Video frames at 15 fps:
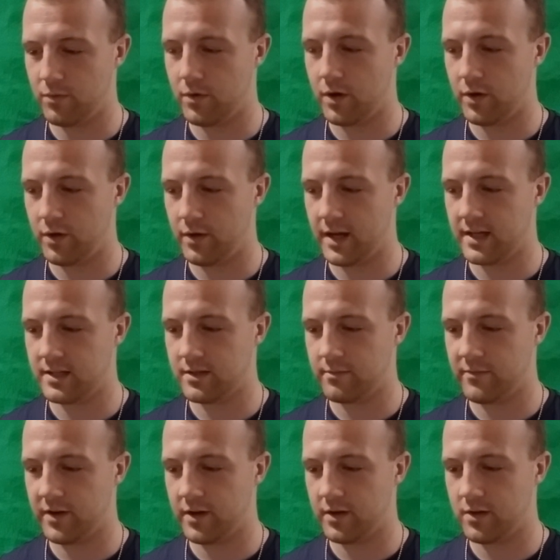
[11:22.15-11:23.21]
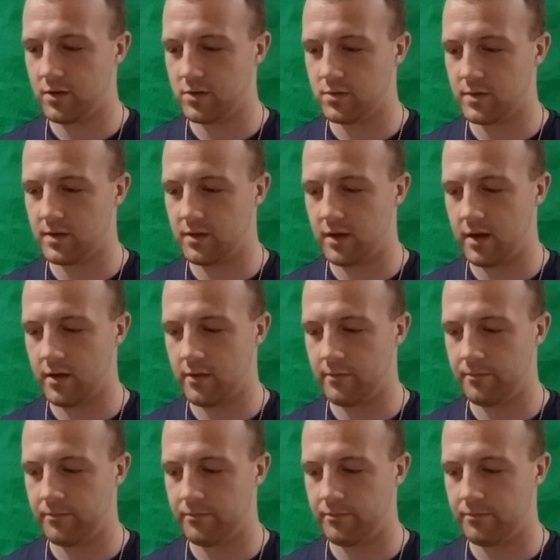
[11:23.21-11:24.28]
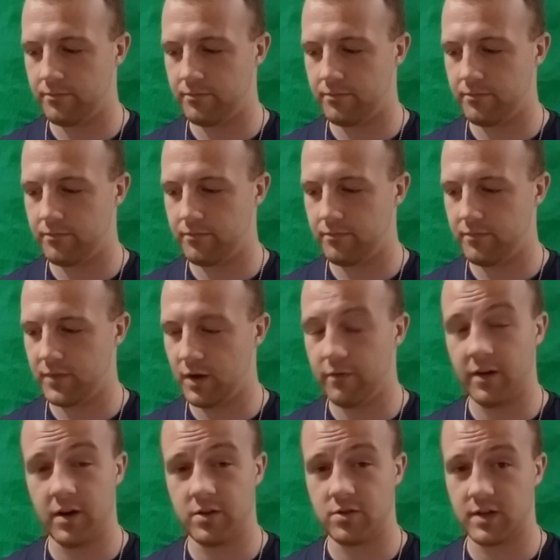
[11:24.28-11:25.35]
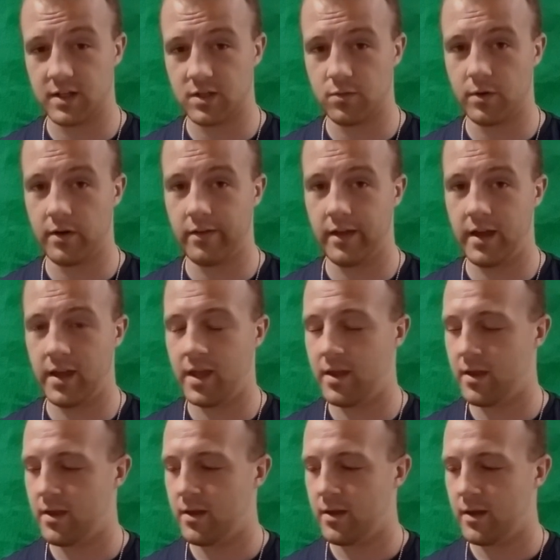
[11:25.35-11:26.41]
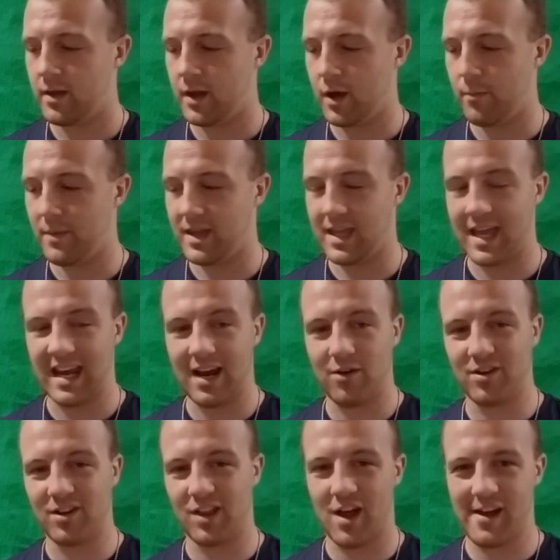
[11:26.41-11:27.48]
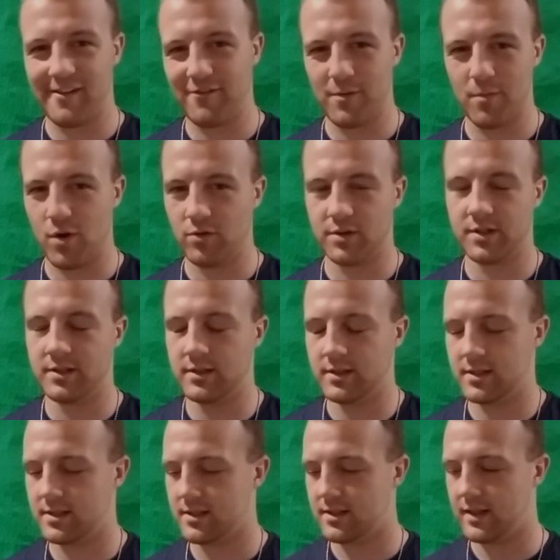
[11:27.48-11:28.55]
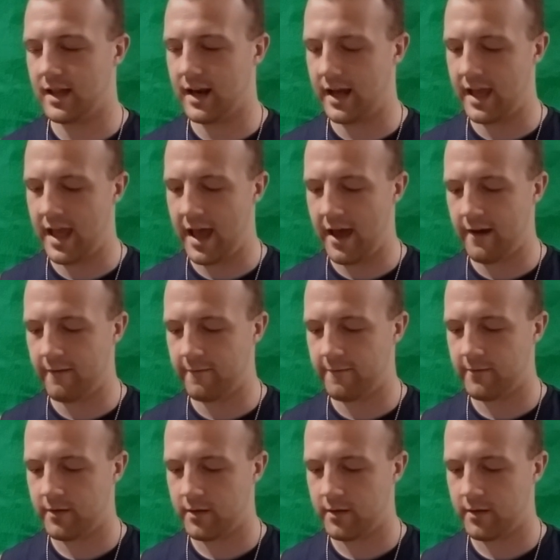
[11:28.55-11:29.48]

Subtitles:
All you guys I'm very close with, you're very trustworthy. Help me get out a lot of emotions that I have.